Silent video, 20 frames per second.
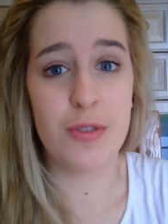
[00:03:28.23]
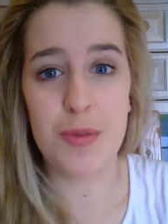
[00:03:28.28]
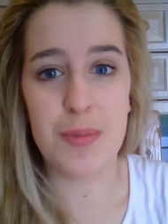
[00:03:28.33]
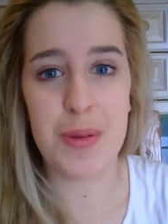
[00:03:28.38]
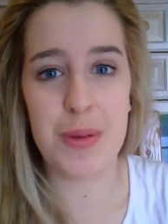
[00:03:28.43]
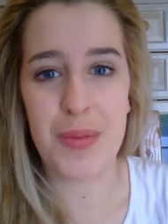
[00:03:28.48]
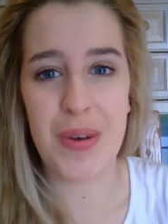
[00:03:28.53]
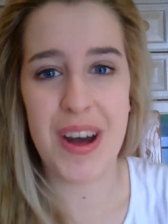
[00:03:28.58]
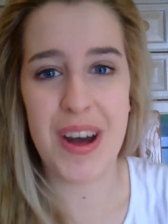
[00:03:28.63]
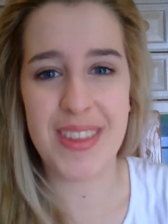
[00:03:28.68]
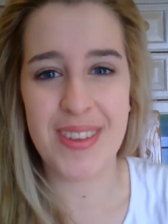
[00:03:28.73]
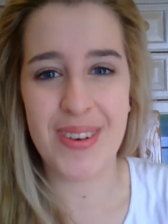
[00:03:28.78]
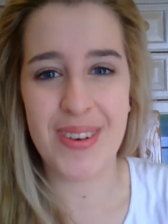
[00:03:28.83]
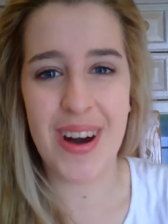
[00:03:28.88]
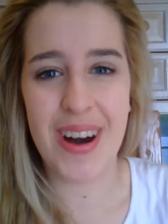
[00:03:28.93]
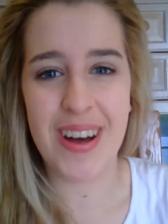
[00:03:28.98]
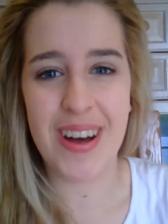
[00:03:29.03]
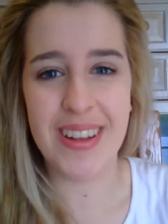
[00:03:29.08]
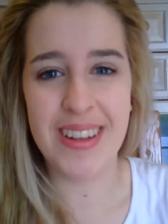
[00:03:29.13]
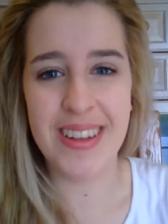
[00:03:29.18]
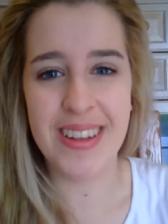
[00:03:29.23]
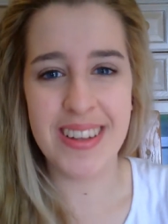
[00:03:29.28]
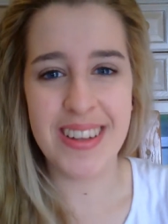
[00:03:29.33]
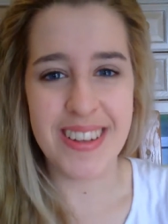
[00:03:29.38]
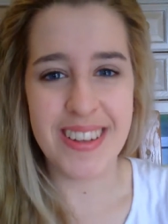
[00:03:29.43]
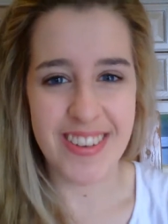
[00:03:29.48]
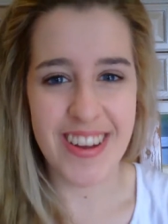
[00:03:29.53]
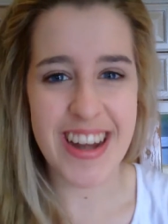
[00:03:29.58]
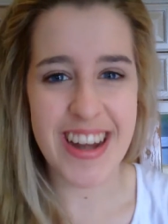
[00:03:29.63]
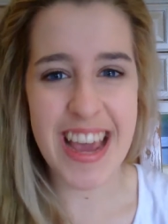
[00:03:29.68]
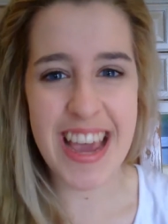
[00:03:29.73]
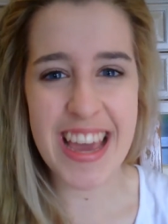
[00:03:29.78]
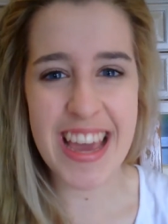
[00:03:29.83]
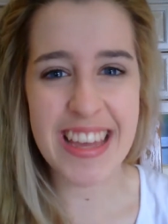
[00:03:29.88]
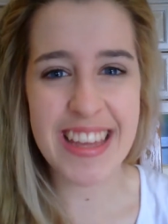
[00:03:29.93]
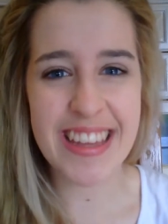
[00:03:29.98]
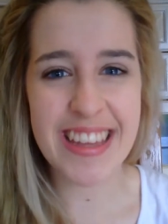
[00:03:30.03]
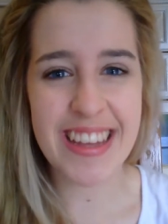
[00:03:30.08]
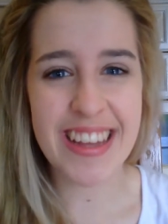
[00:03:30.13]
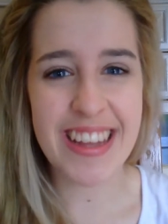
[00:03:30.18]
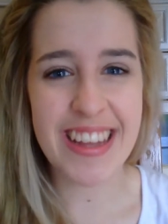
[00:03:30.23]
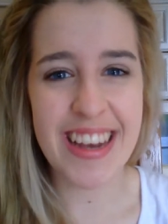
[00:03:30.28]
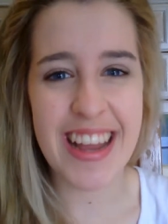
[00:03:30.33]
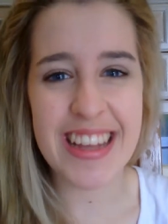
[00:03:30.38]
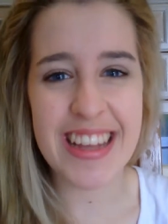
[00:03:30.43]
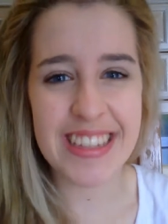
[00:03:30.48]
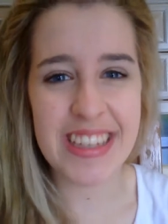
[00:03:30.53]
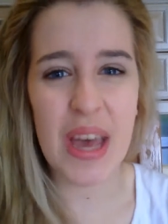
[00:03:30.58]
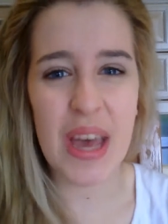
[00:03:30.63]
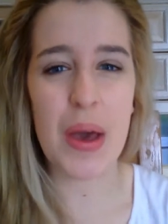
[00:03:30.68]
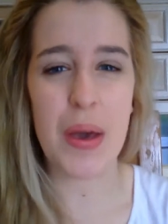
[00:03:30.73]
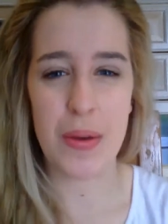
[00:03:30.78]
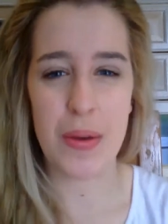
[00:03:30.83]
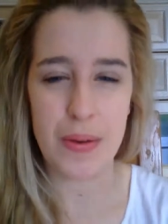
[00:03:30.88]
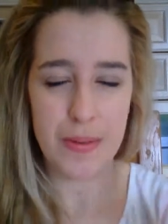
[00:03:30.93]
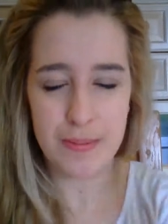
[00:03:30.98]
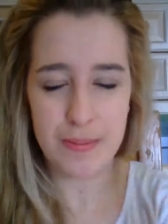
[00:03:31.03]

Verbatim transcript: all been worthwhile. Ready? Let's go!